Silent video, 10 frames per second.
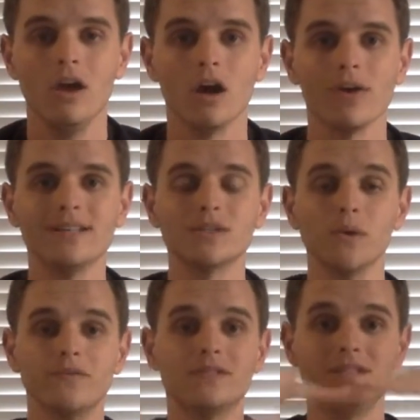All right, so
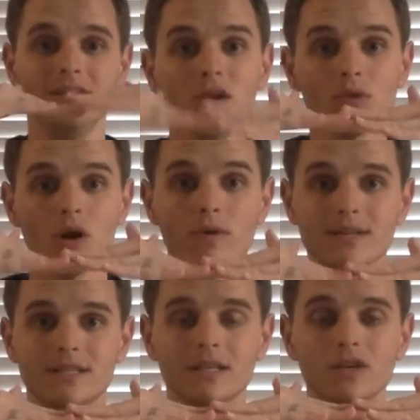if 0
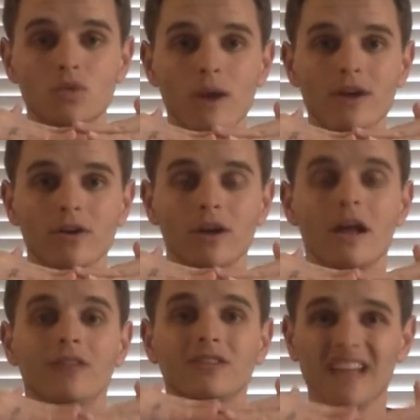is the equator,
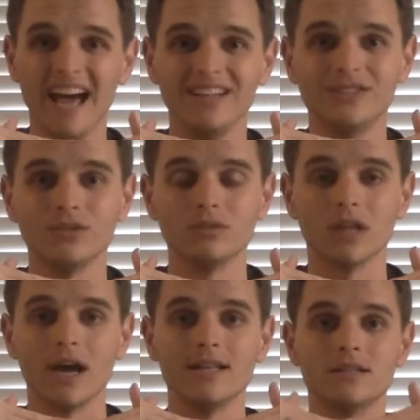the latitude
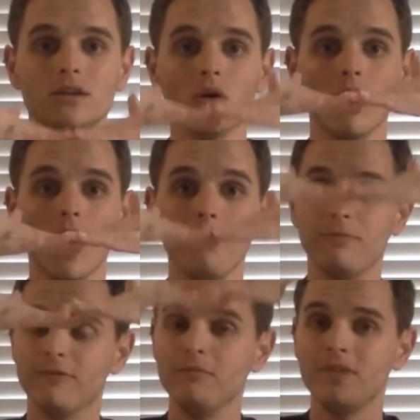lines go up
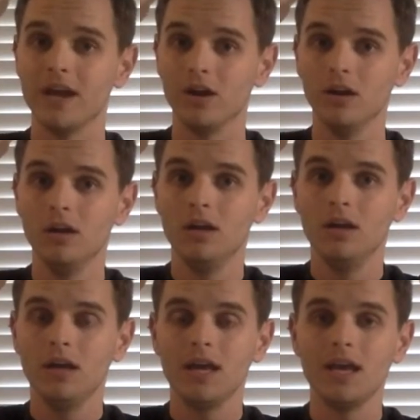from there
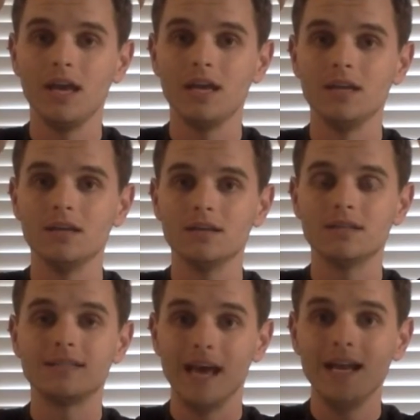in
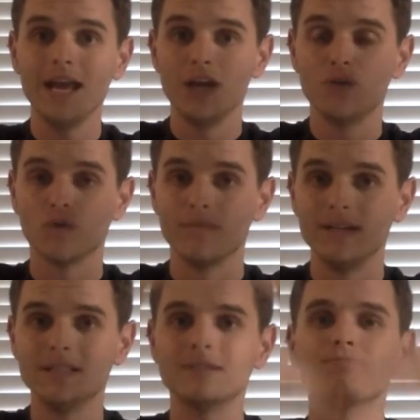set
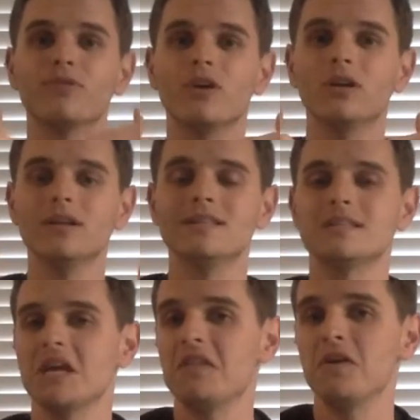increments. Let's
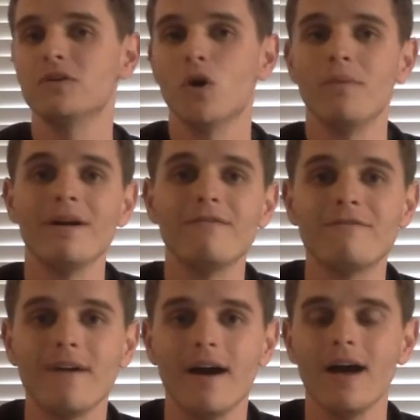say they go by
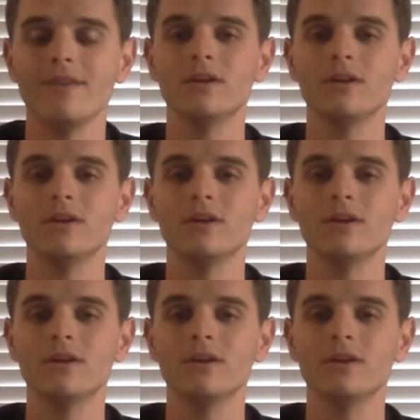5.